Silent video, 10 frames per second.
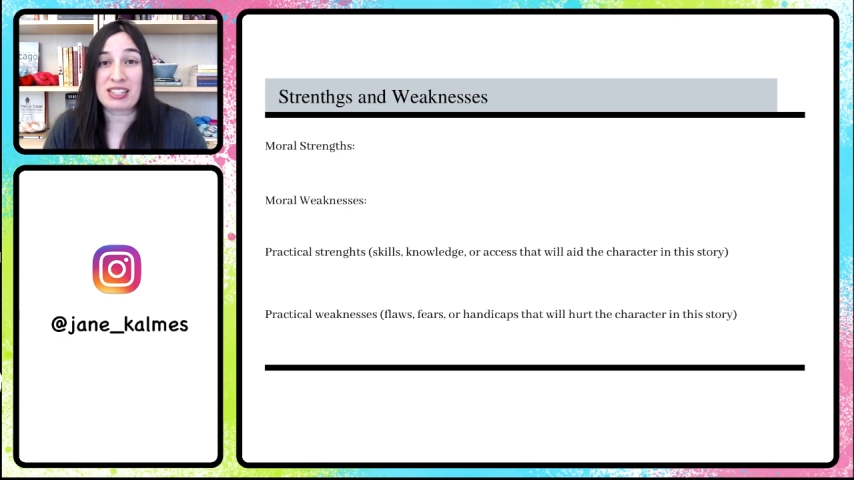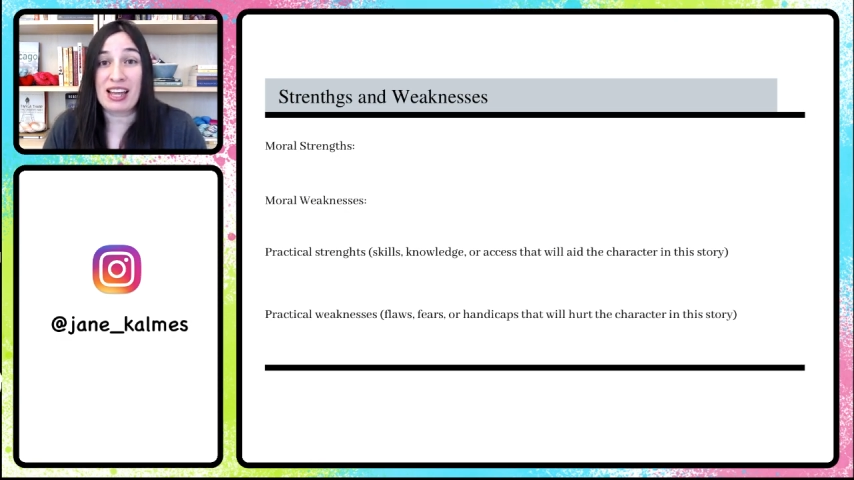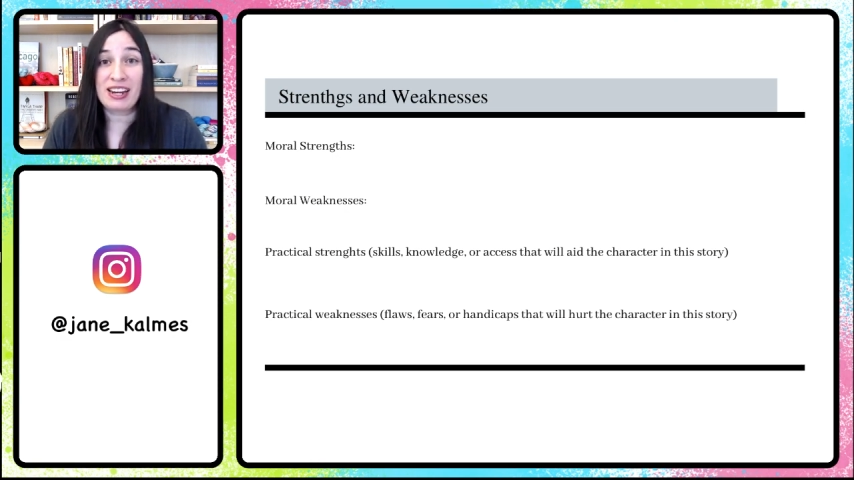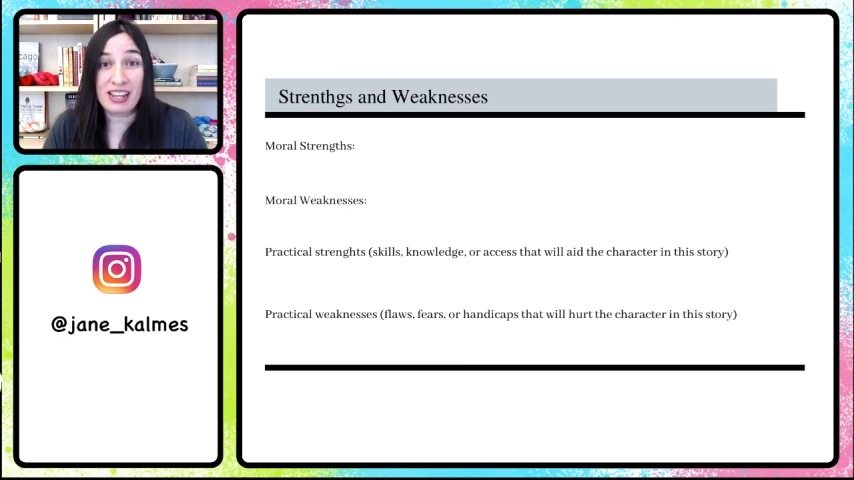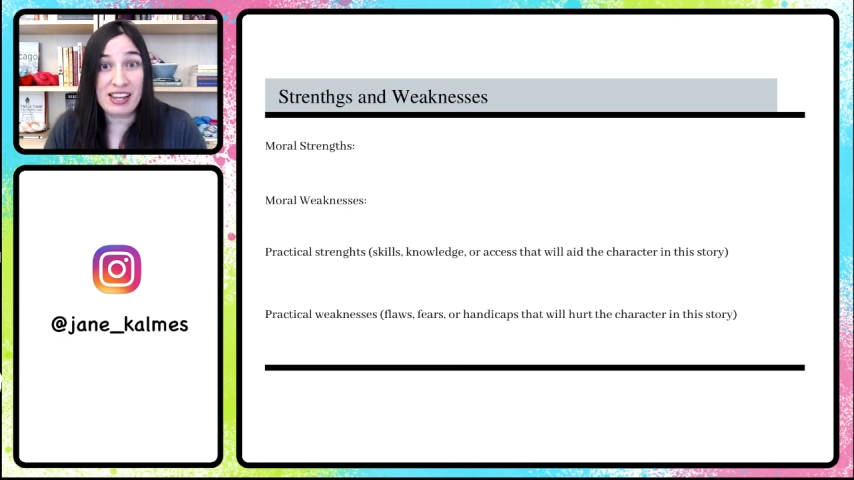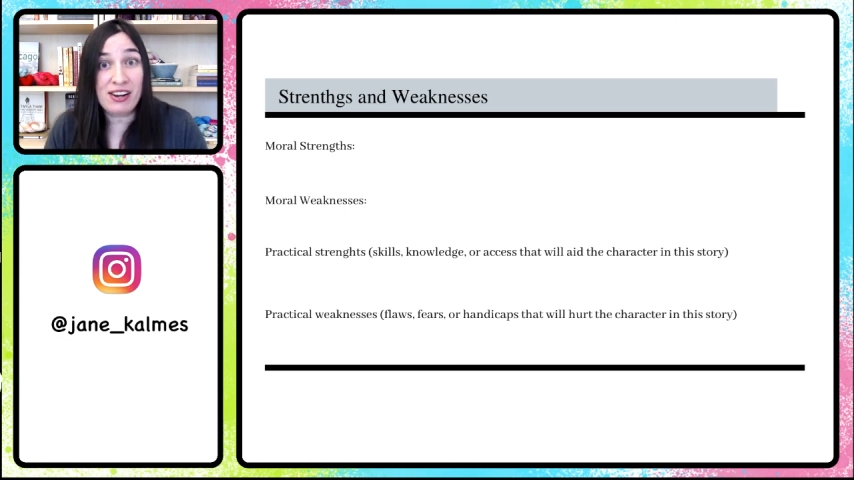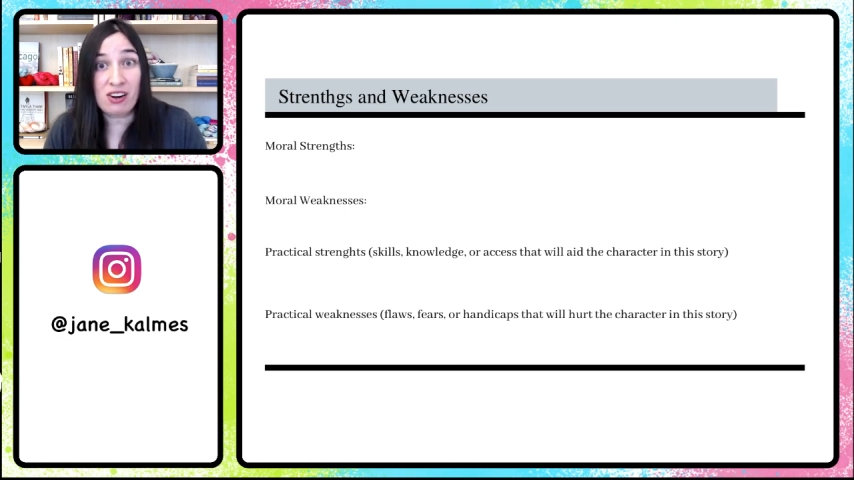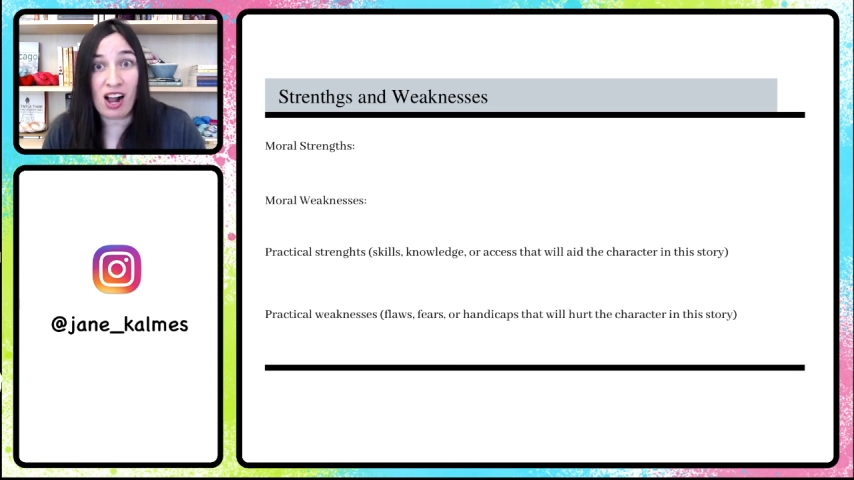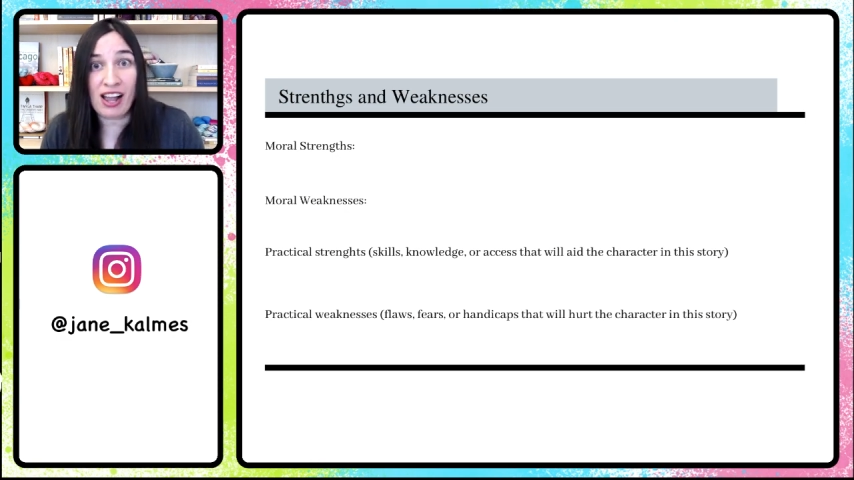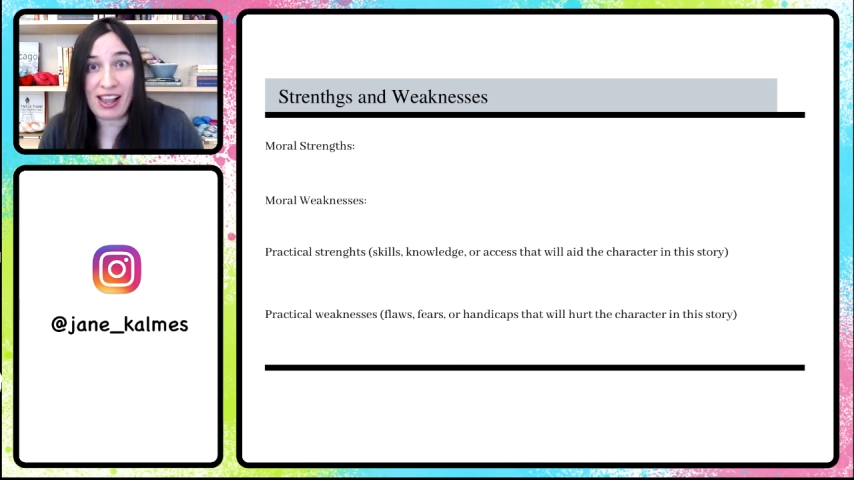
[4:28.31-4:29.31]
and here
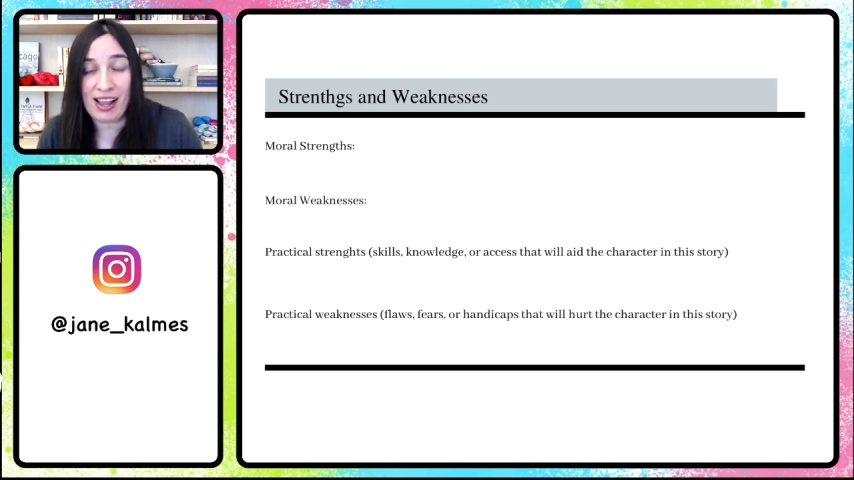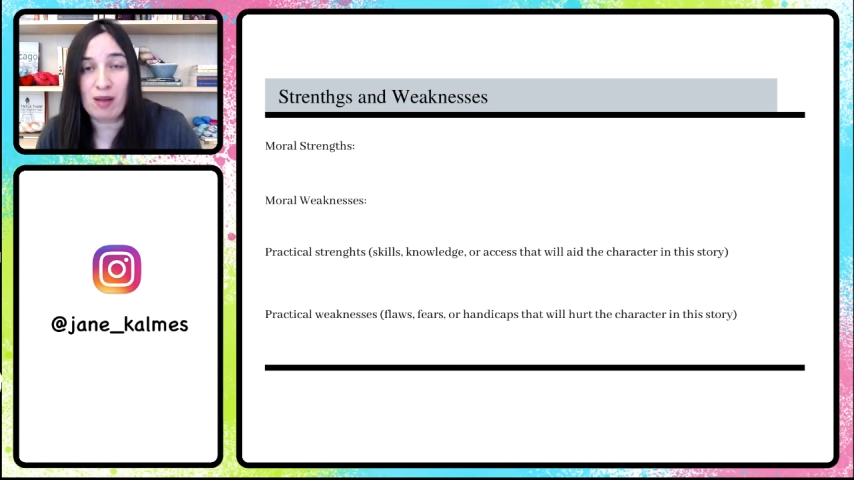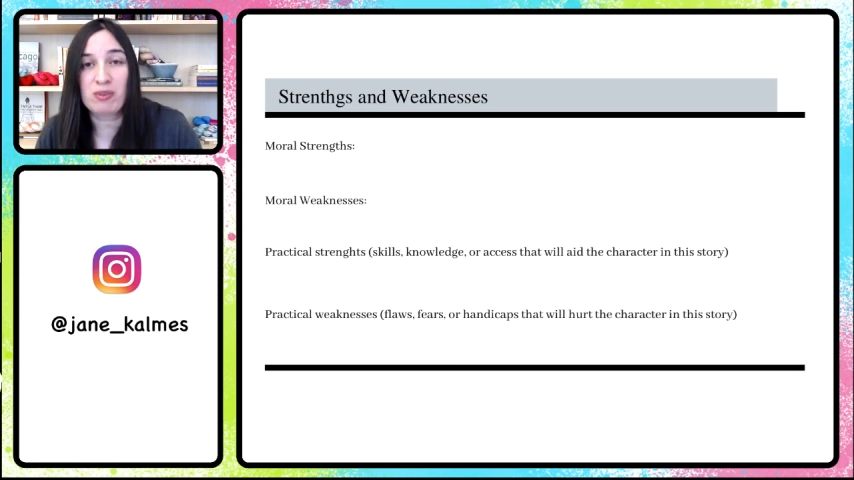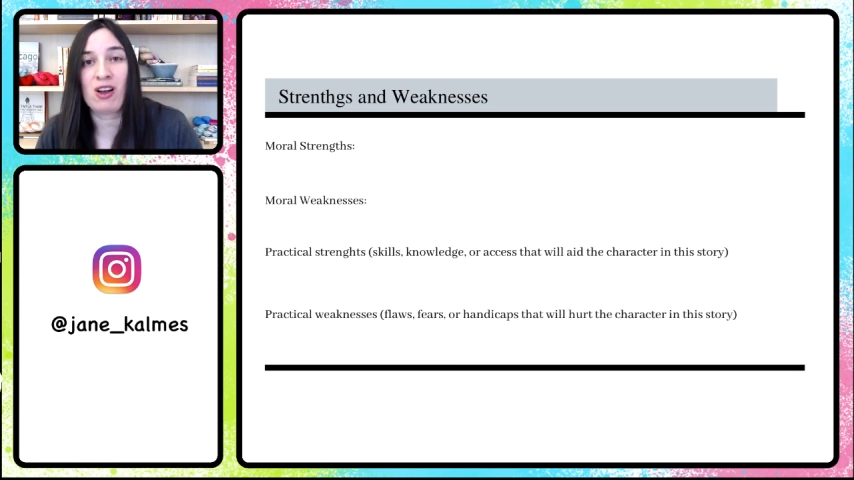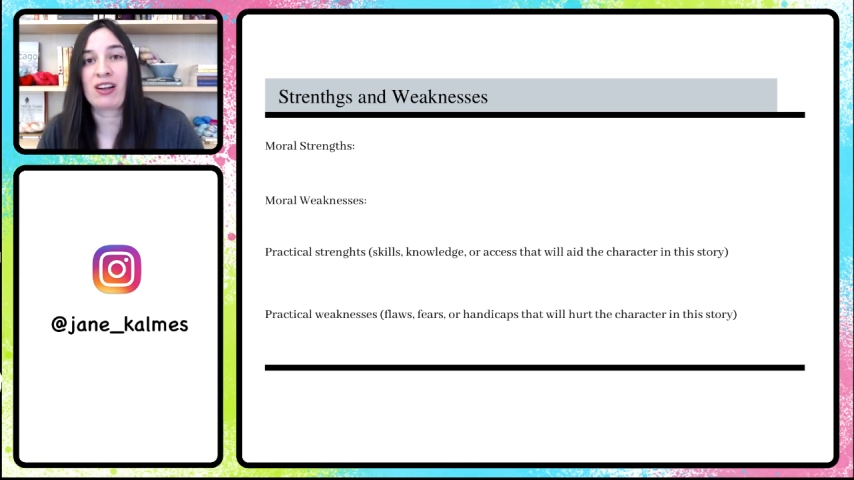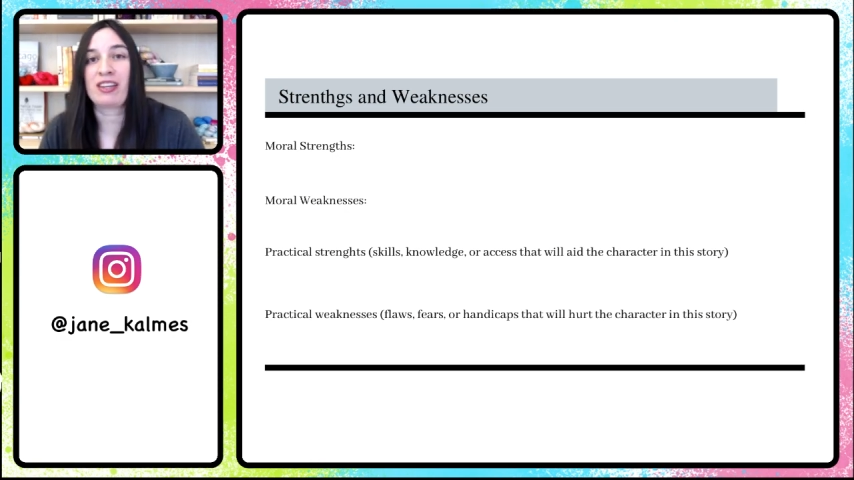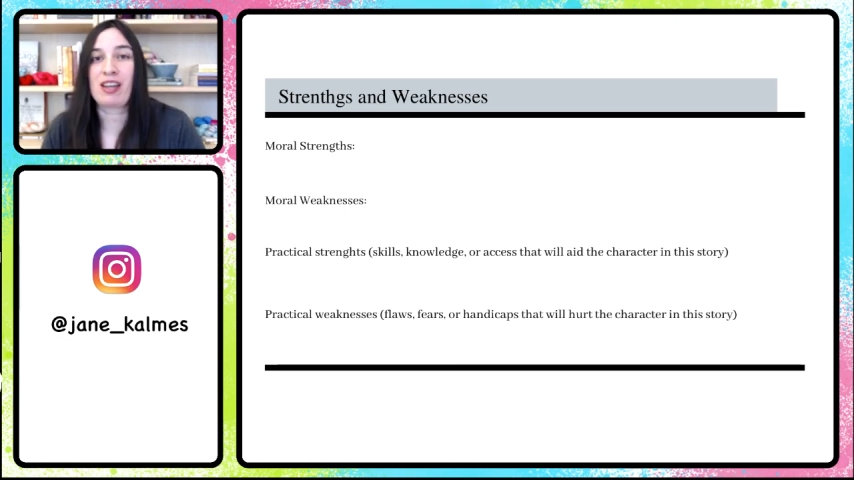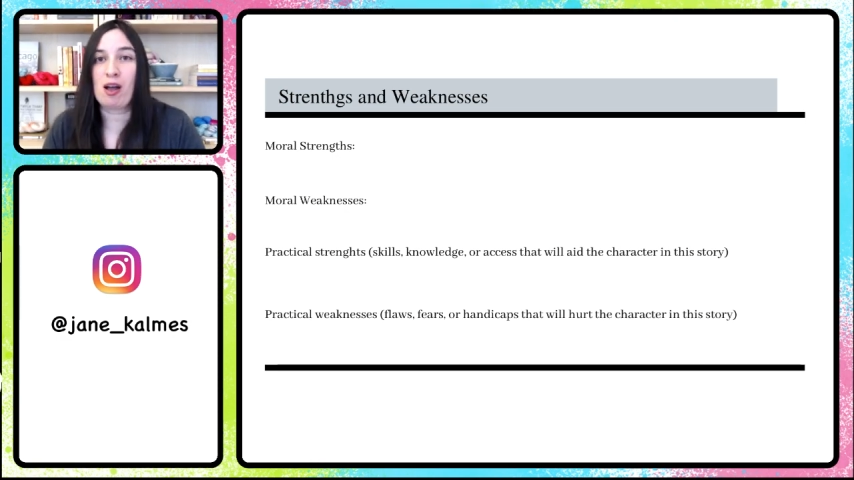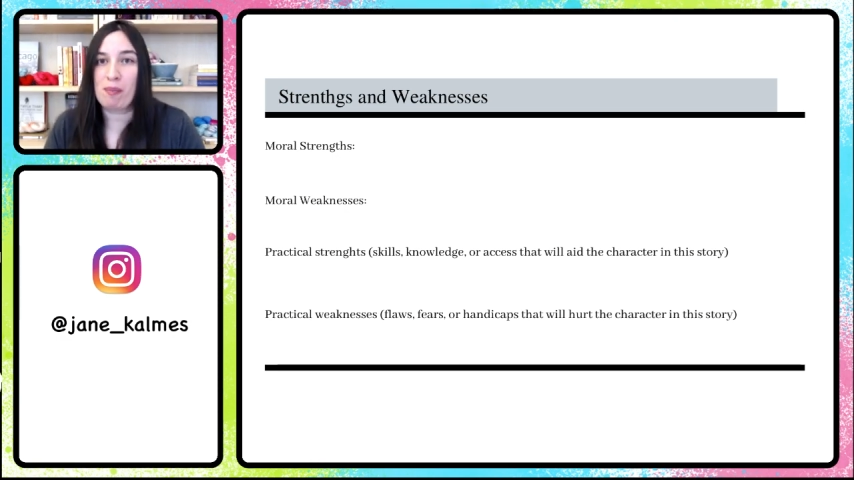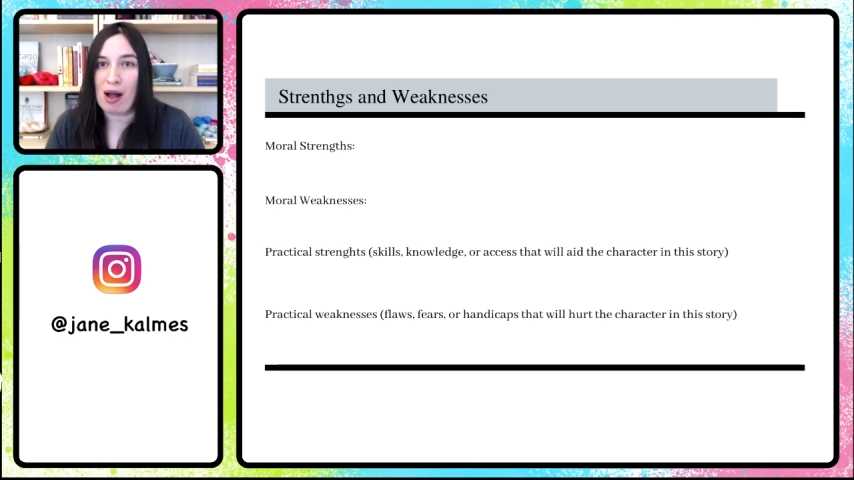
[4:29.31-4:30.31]
I am talking
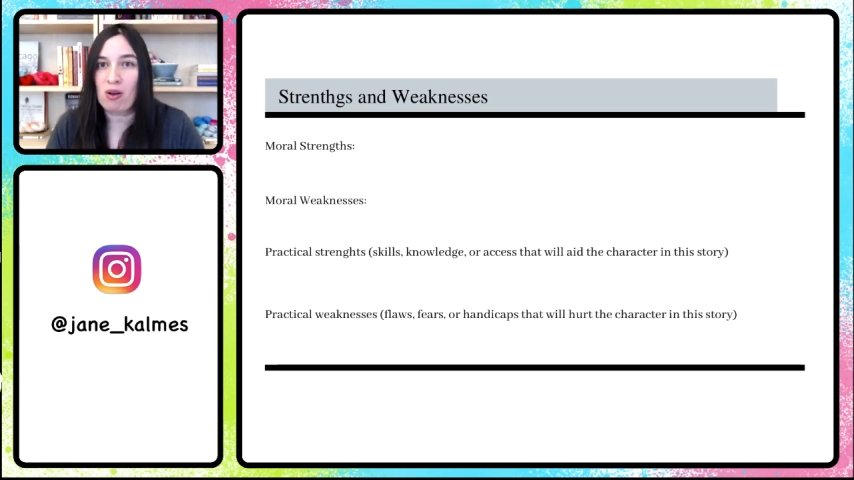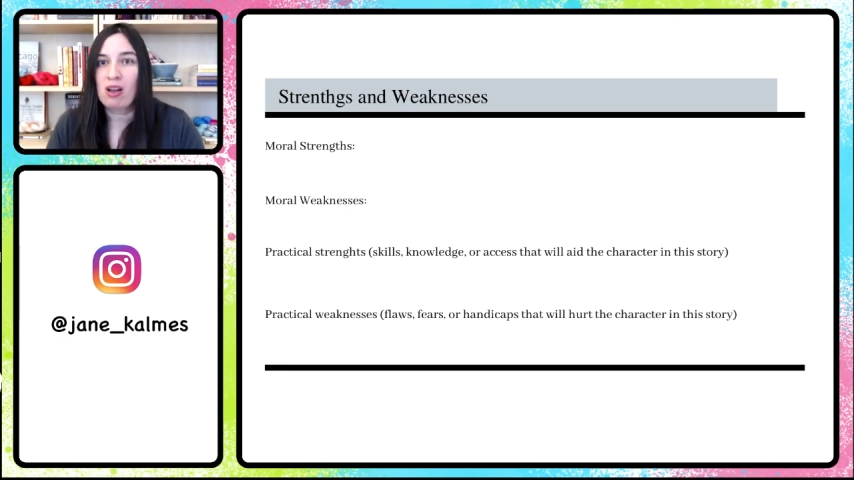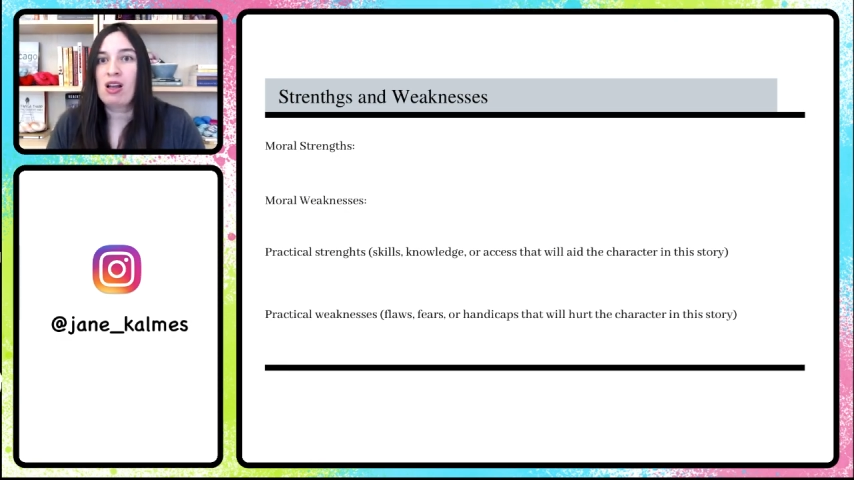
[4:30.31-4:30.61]
about